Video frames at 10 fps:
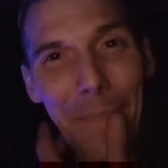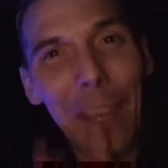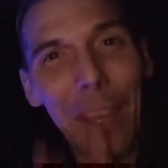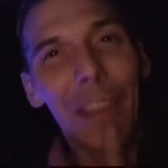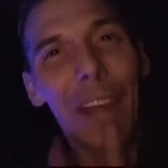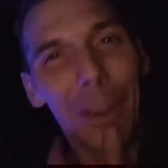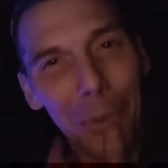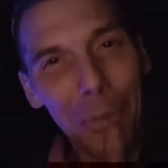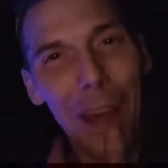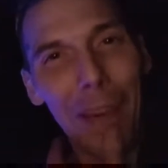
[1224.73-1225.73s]
Isn't that
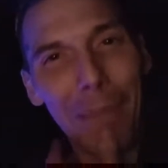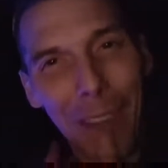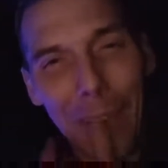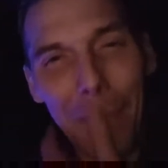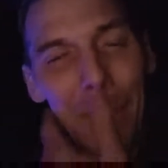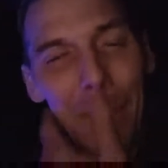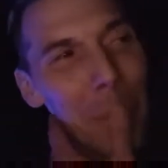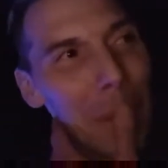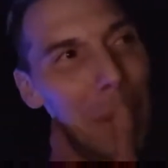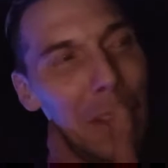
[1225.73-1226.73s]
cool, Bob? Right?
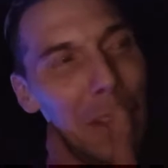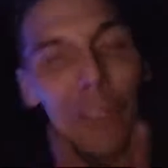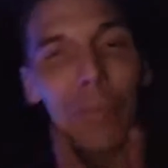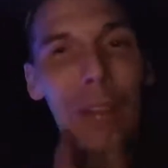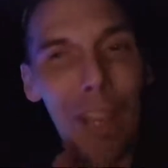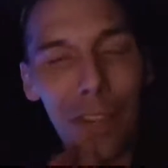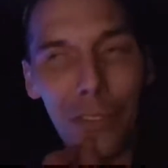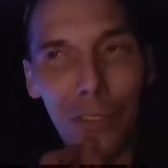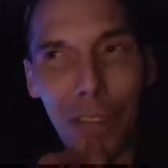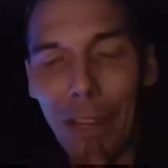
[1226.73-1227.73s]
It's pretty
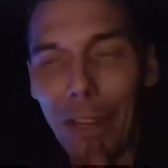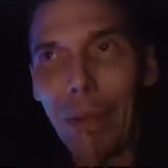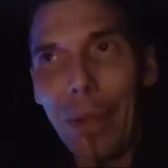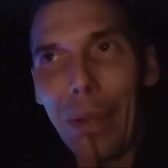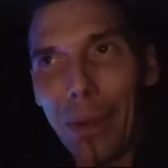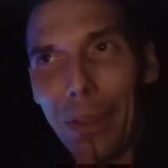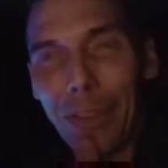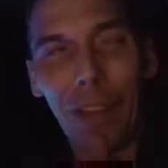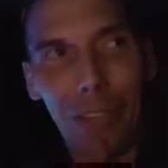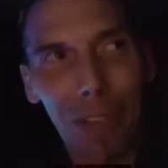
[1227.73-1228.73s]
interesting.
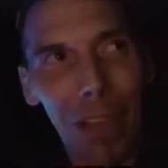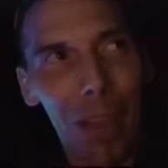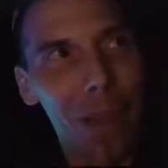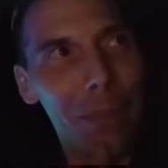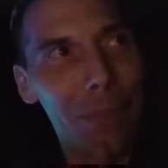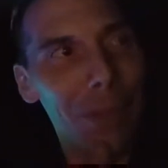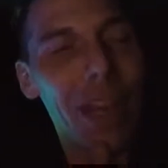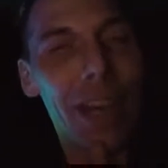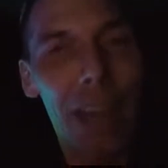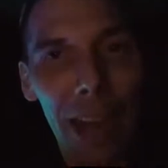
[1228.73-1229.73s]
It's scary, but
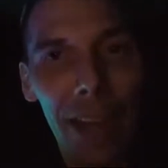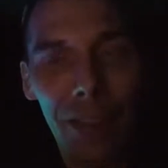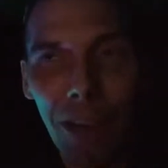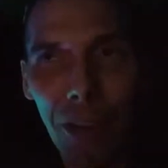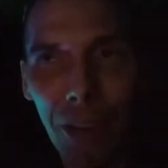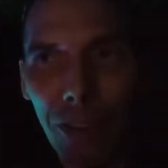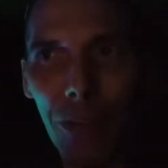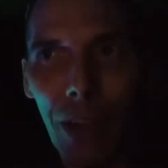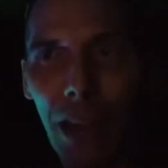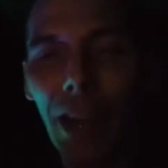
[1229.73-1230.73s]
they could
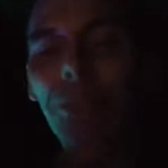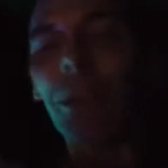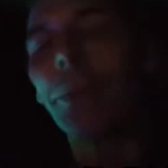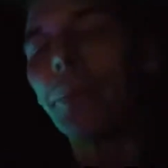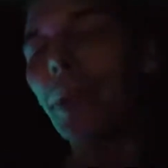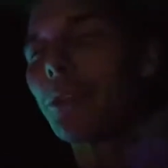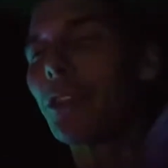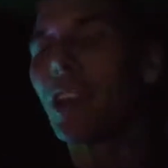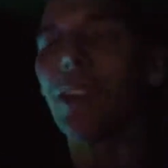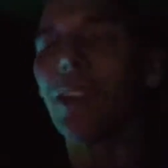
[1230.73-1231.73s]
do that, and I'm just
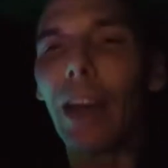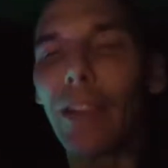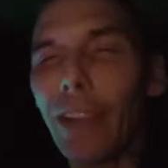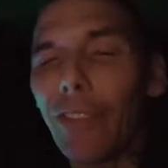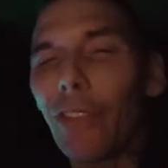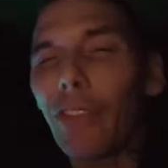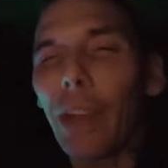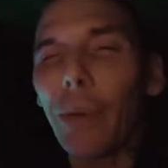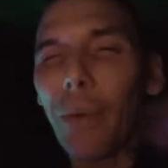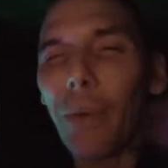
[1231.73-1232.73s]
saying that's just
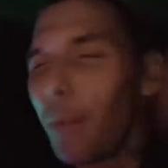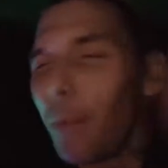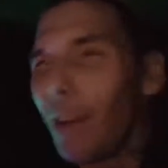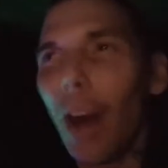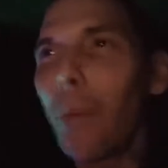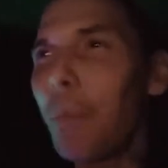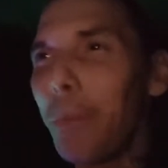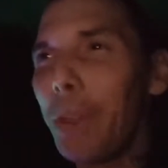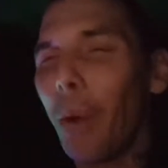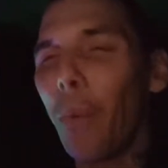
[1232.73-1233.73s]
like
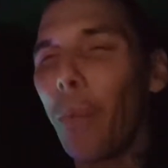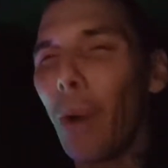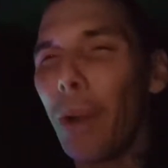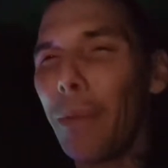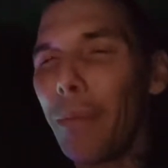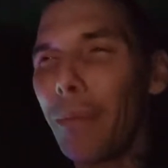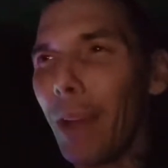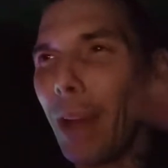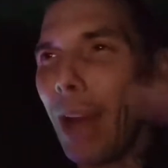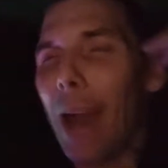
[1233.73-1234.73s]
one
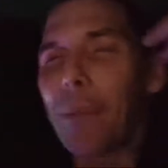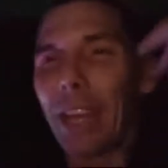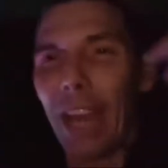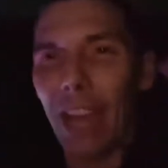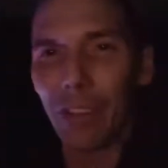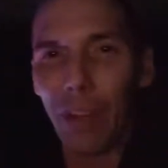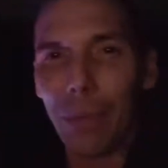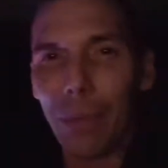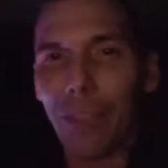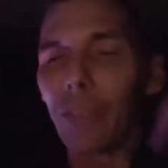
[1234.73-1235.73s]
application.
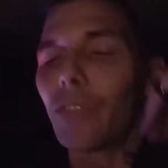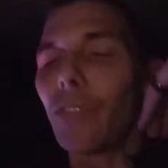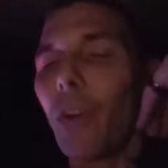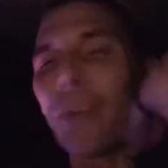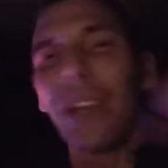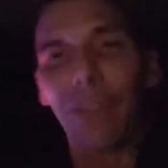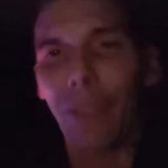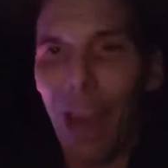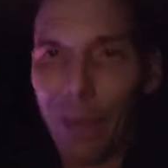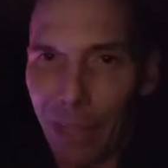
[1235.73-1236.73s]
Okay, there's so many
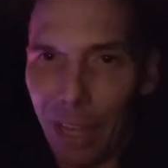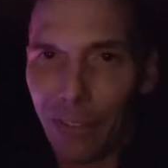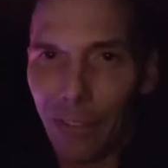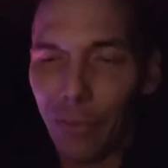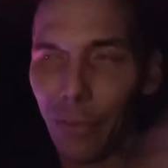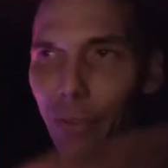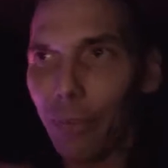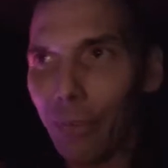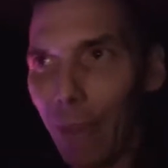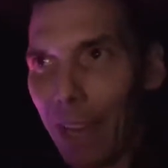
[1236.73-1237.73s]
different applications for
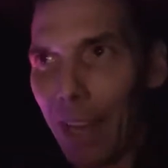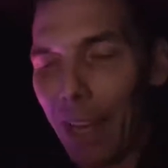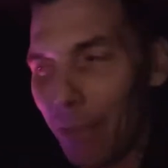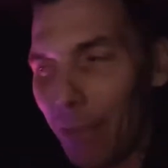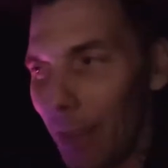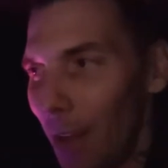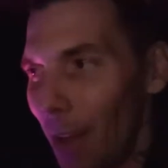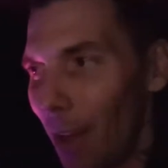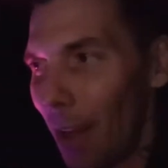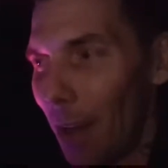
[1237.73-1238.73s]
that kind of
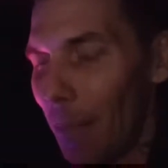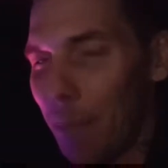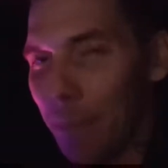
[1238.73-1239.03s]
um,